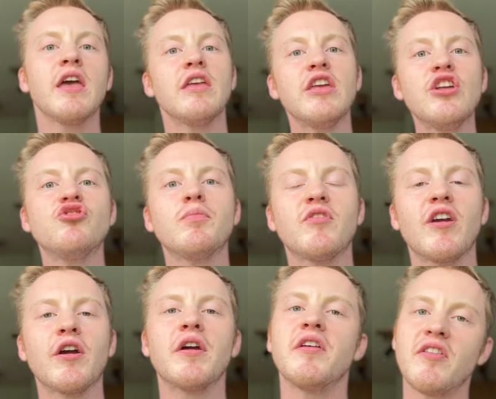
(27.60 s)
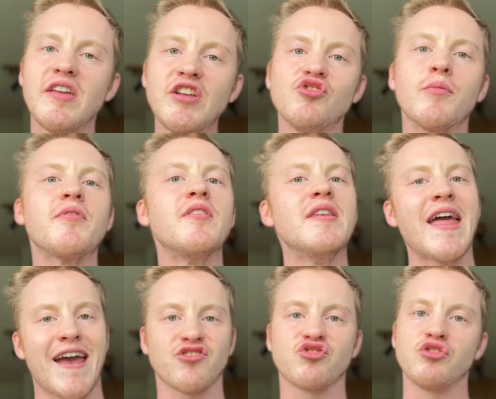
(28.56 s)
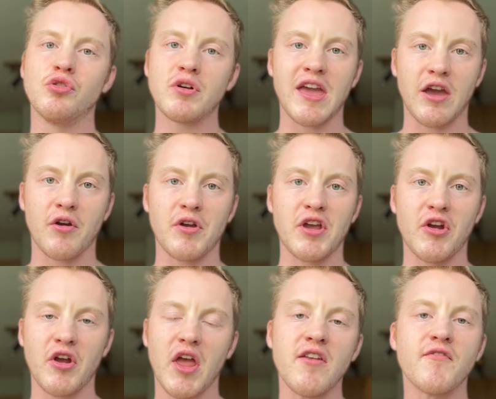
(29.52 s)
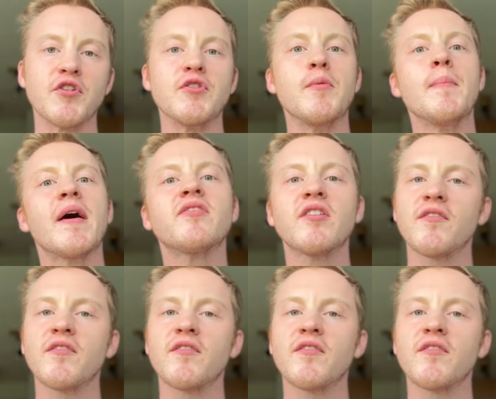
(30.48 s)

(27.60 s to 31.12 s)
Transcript: EgyptAir is Egypt's national carrier, and for domestic